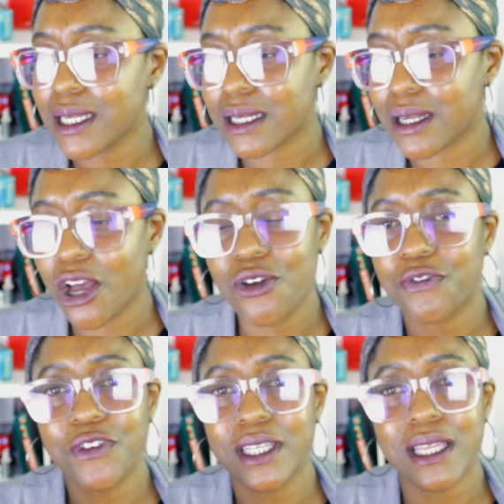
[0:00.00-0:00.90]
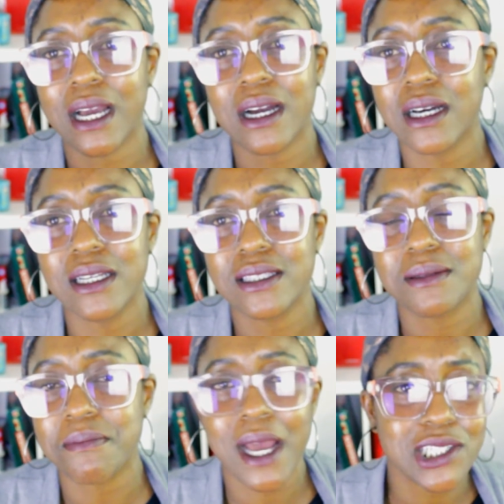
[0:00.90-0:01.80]
and hopefully that color
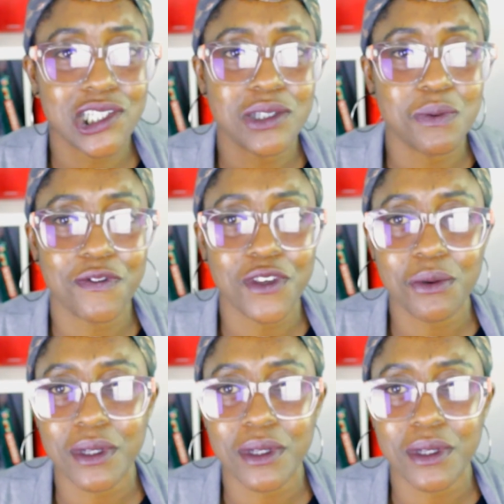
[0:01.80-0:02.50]
matches with you,